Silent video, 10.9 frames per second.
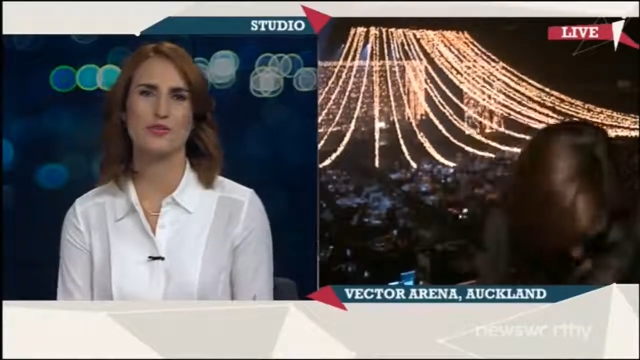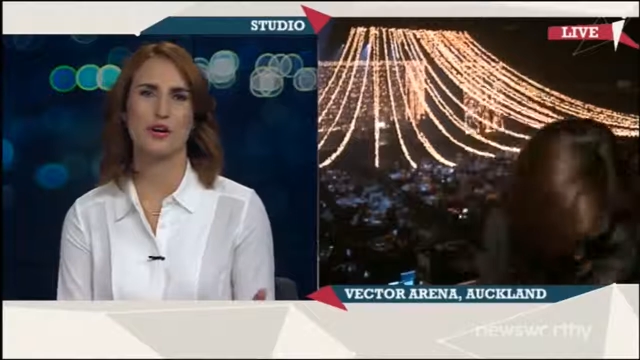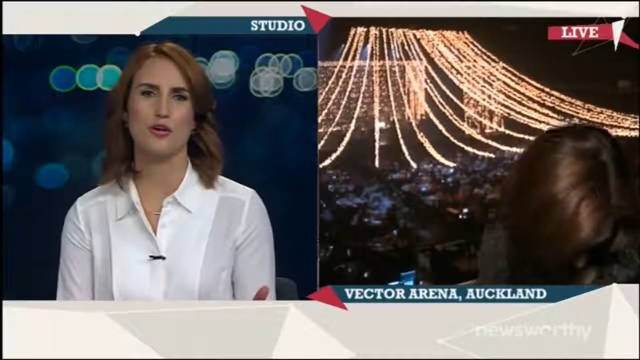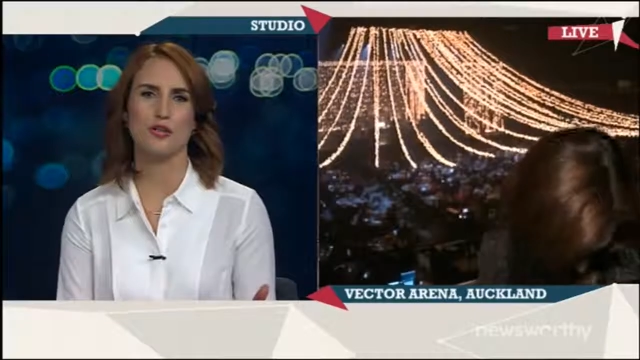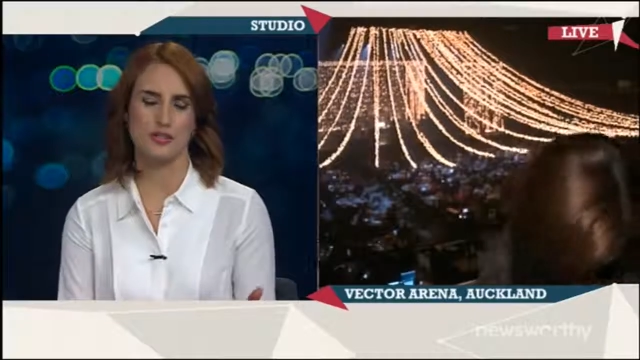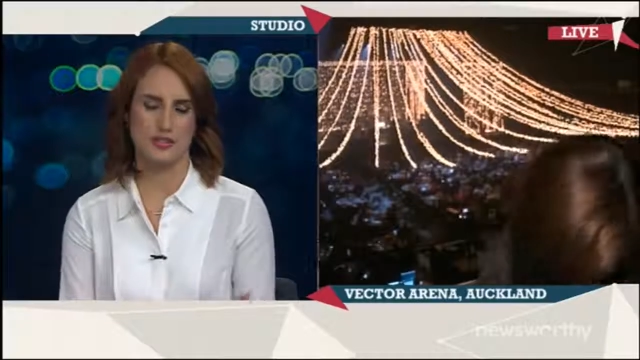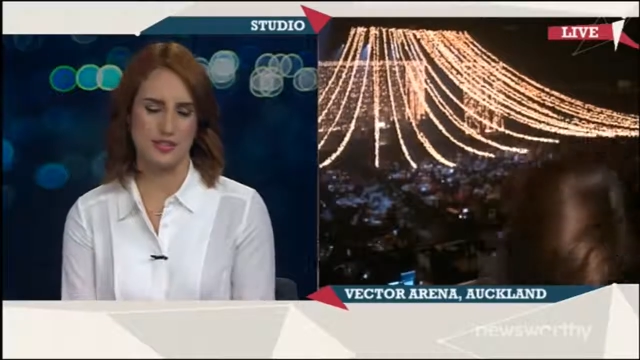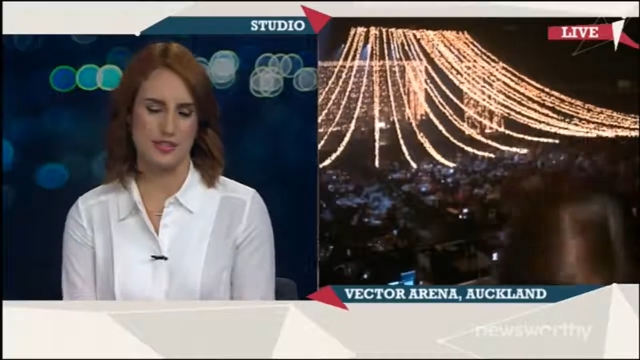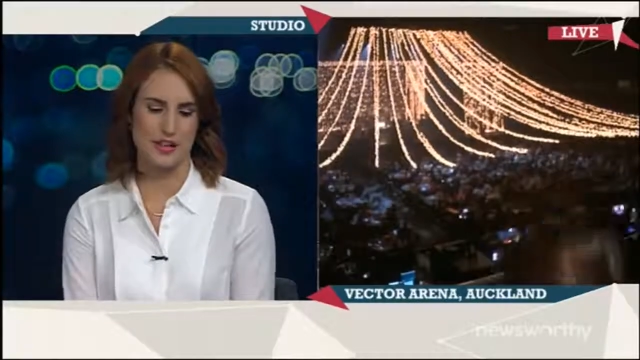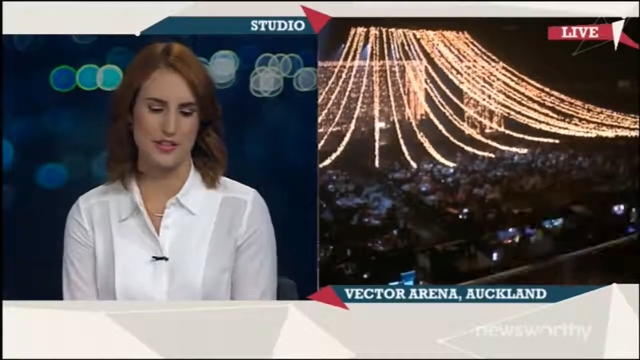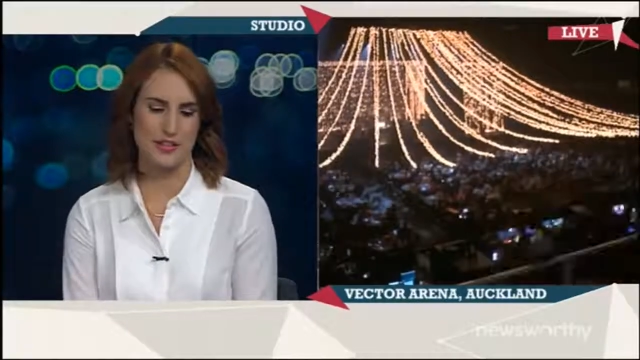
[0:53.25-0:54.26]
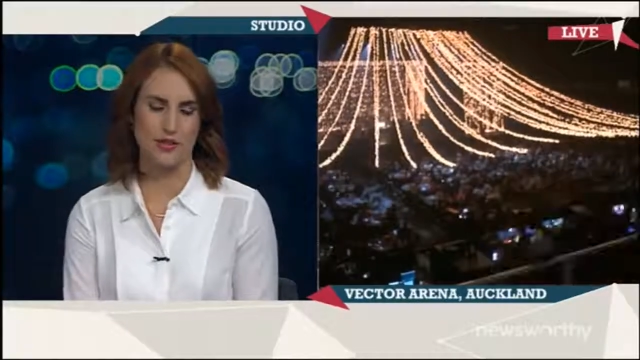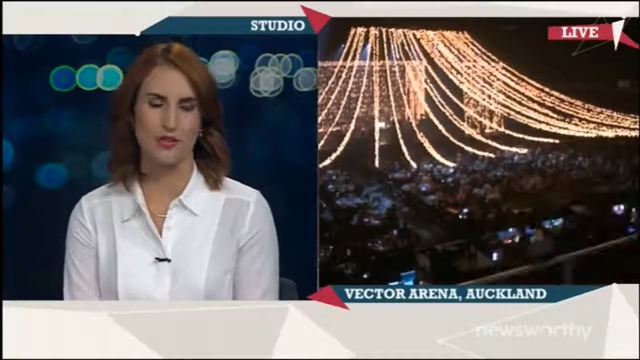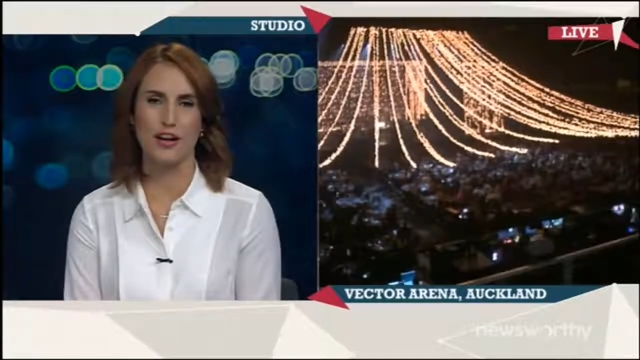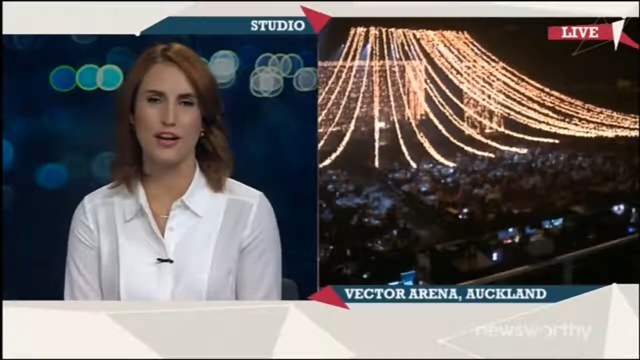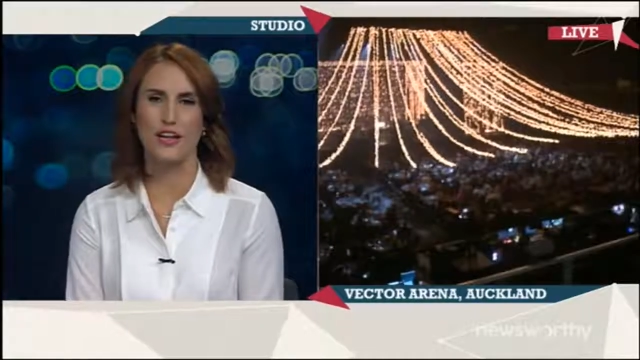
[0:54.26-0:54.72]
Scroll, it's out there.
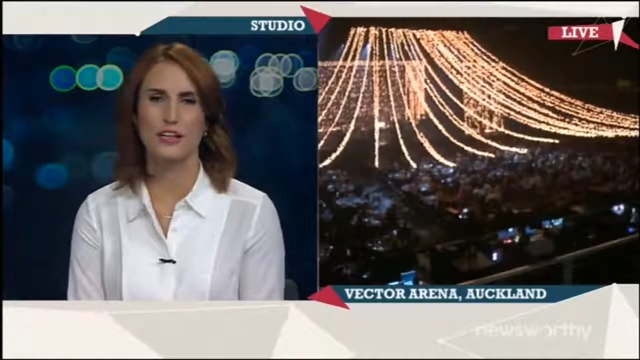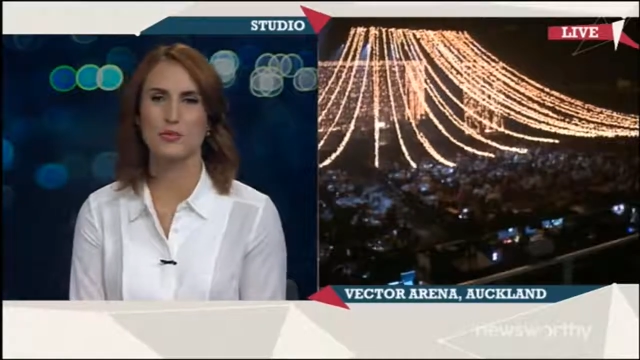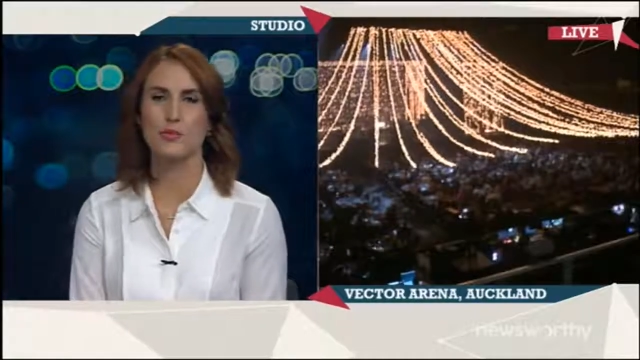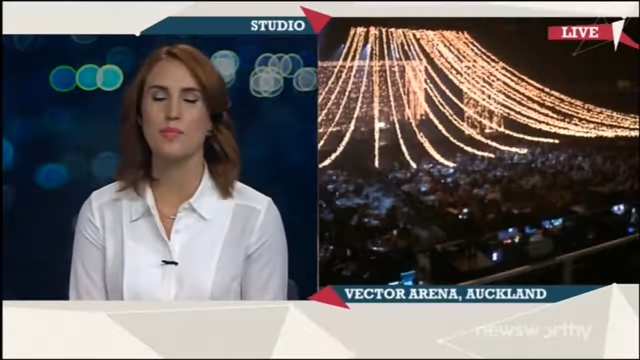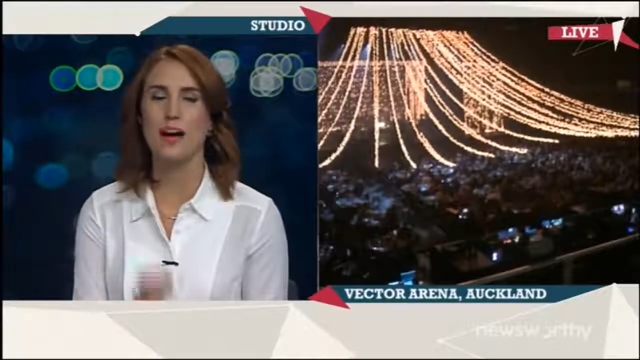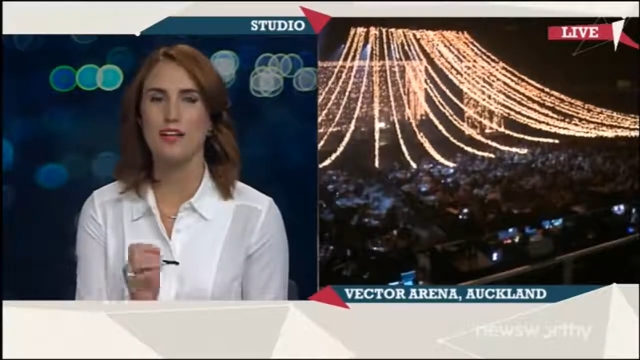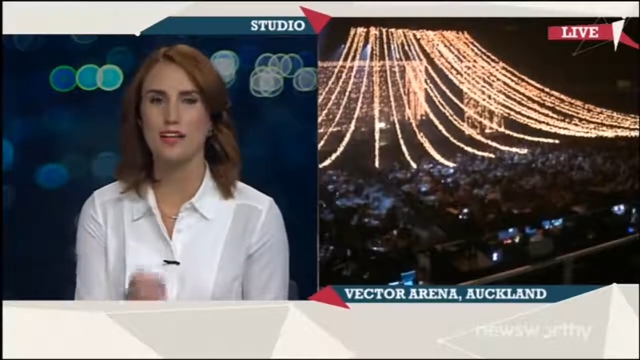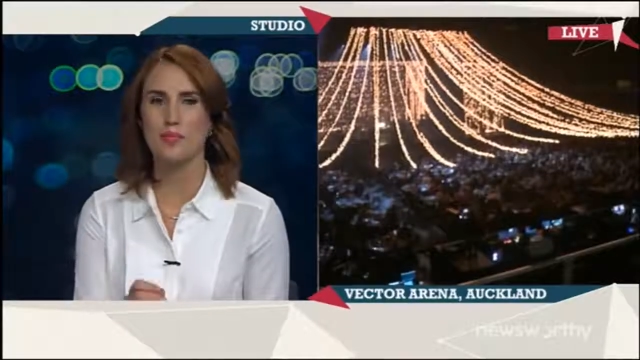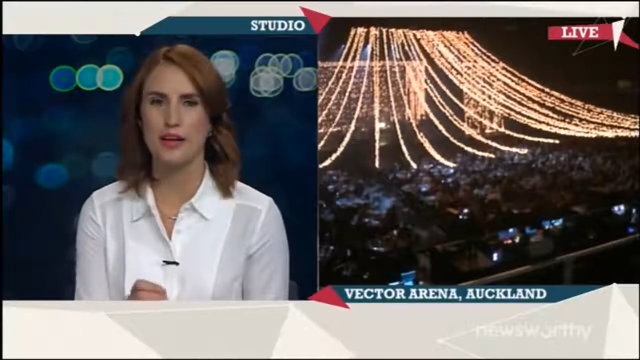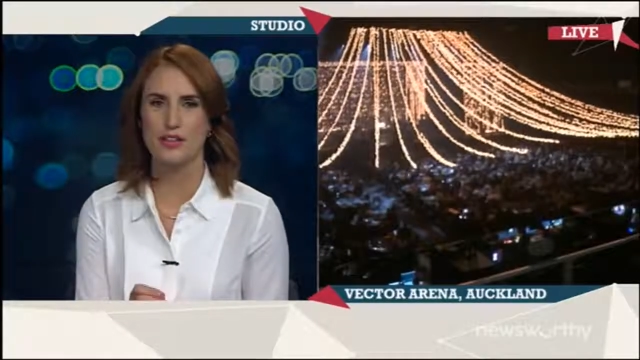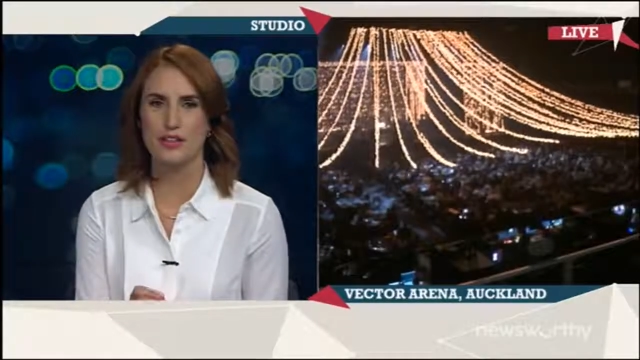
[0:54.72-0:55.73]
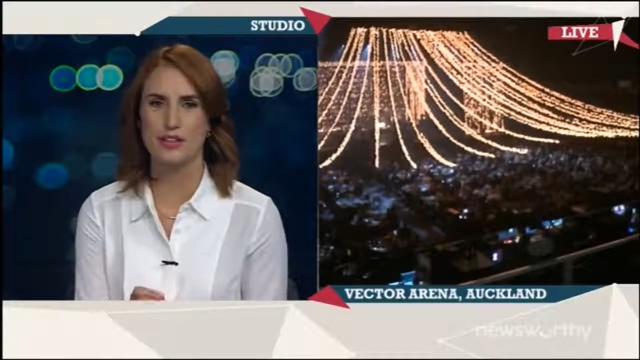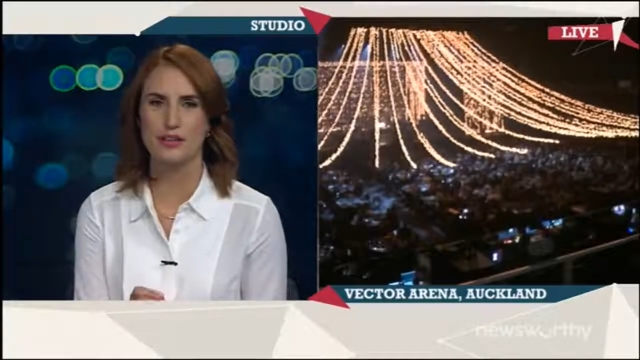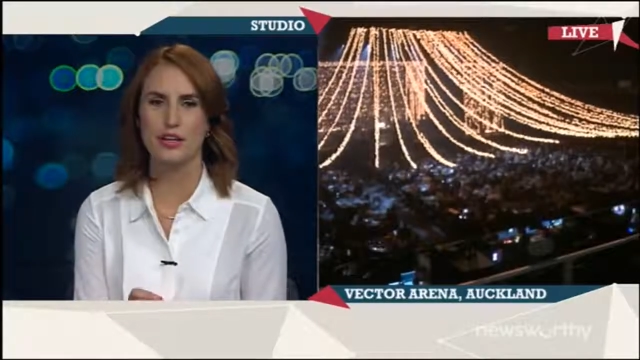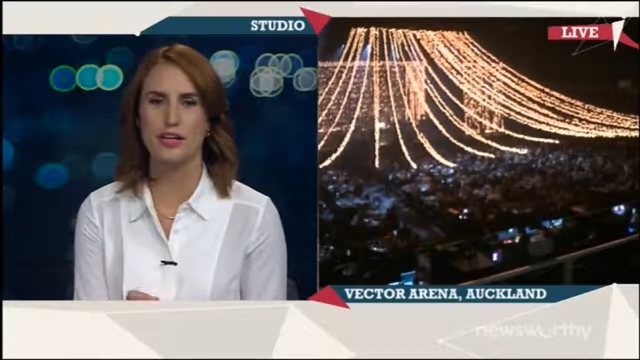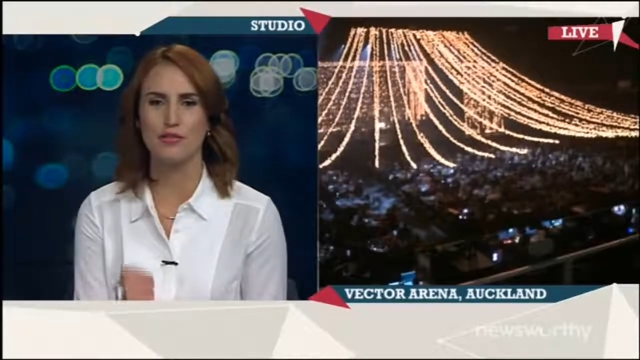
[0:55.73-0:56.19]
All right, Alex, we might come back to
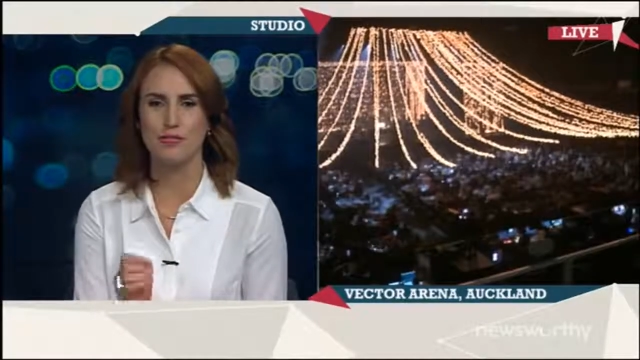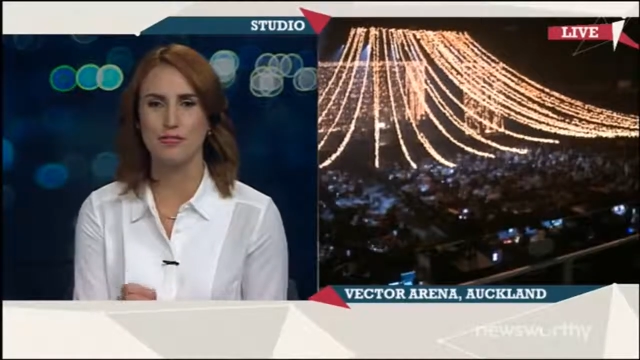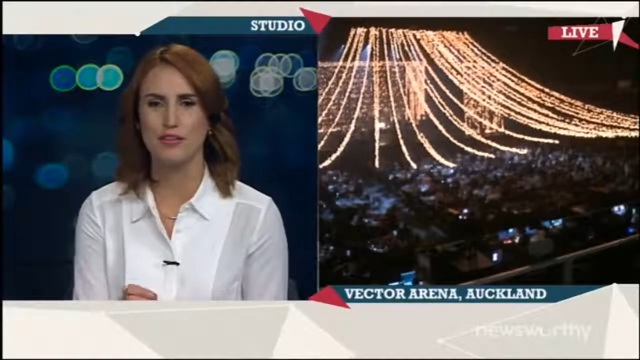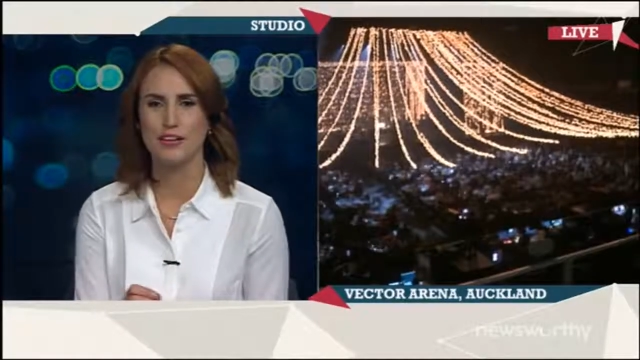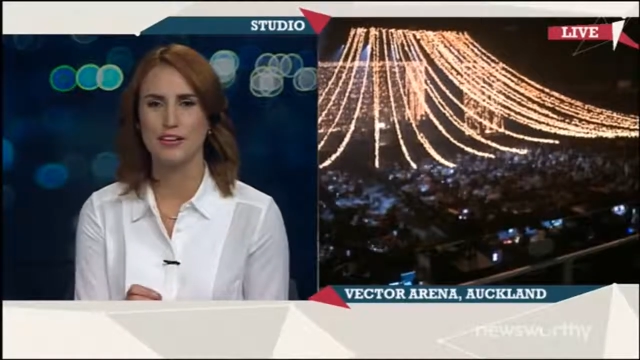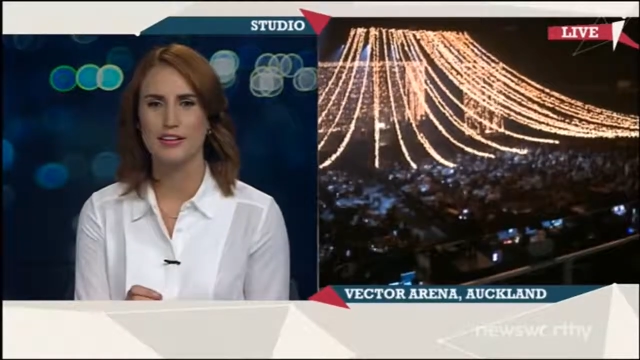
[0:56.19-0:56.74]
you if...